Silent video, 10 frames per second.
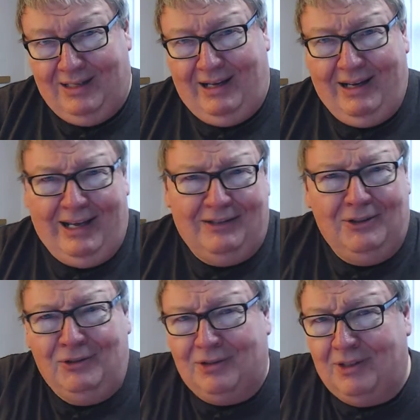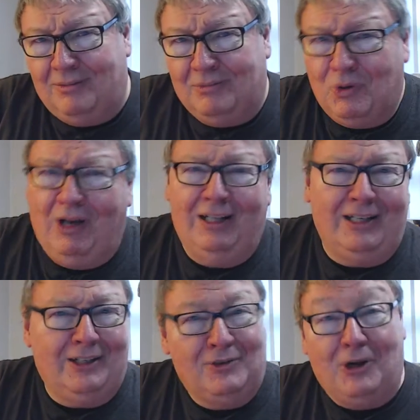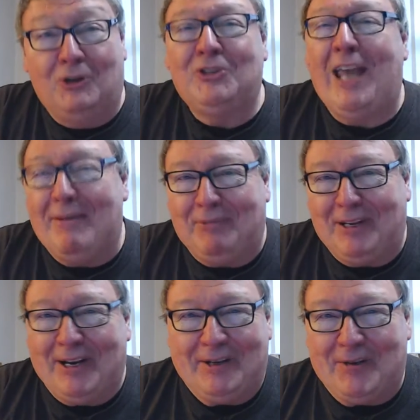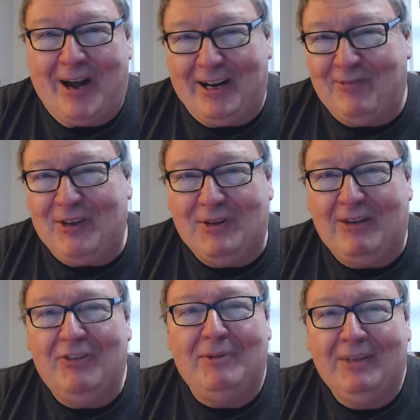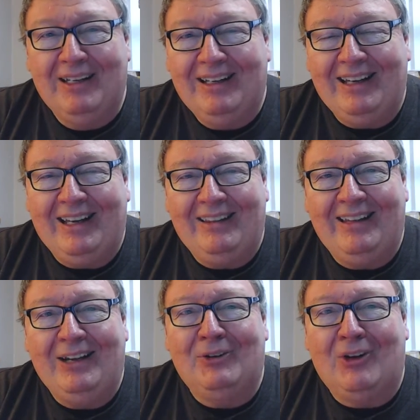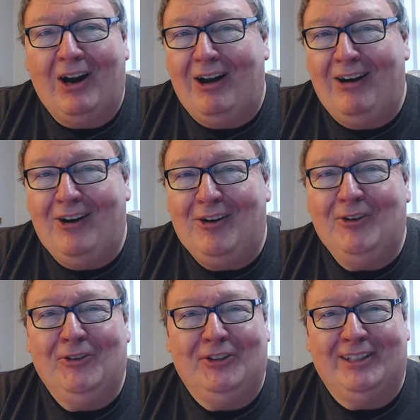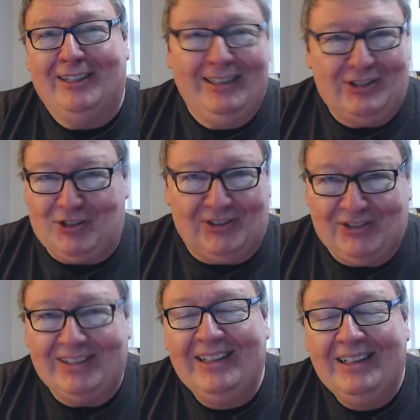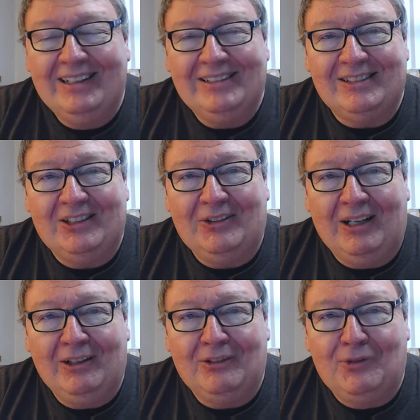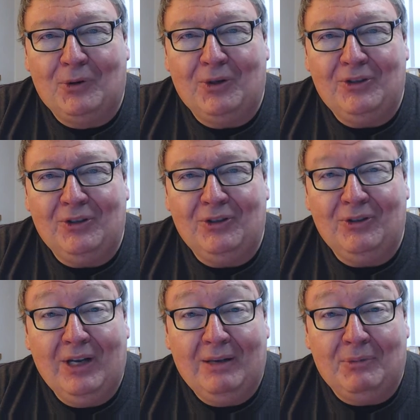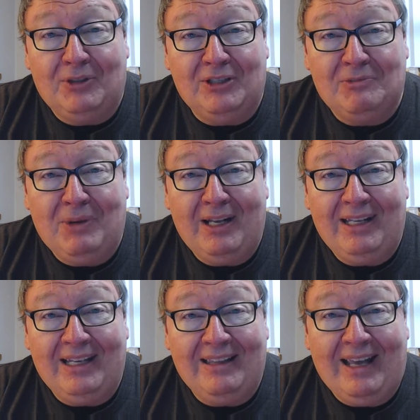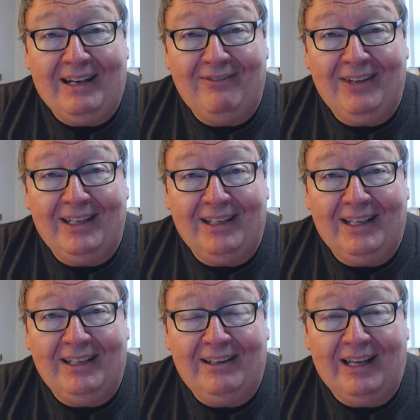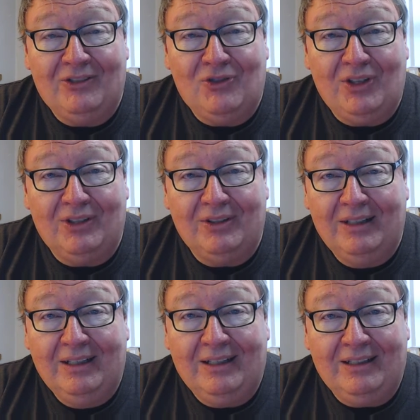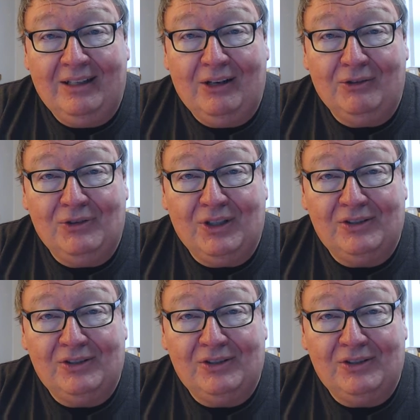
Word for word: I had to do some quality control sampling on quite a few of them, and they were all delicious. So I look forward to participating in that event again next year. You know,